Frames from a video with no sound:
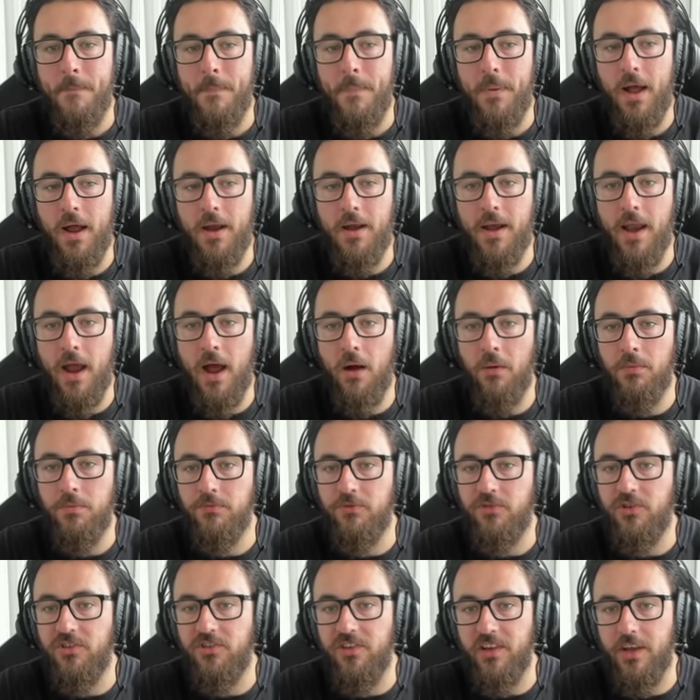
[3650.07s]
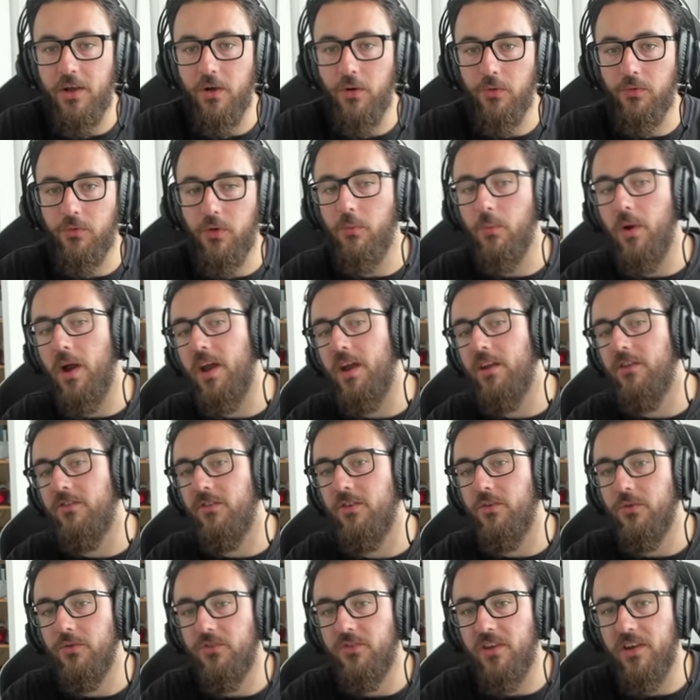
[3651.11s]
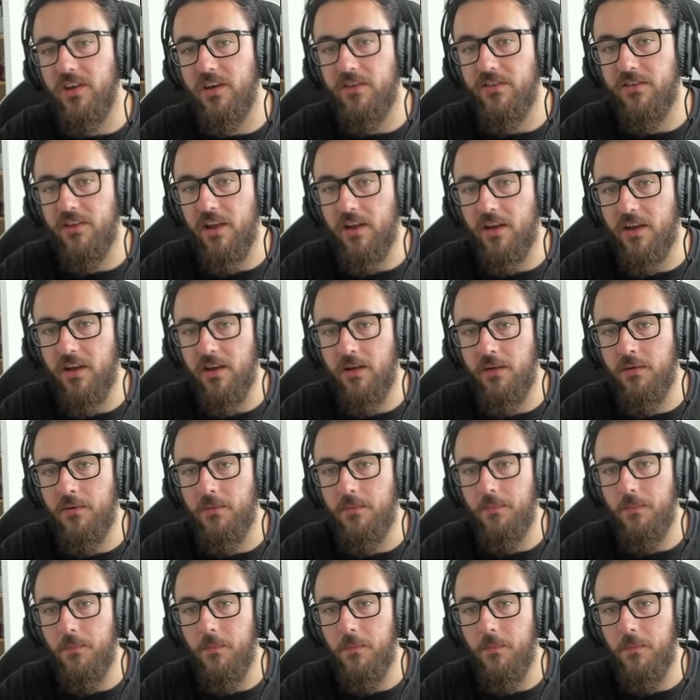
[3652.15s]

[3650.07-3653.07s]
And now she's in kill threat range, so you'll see in a second.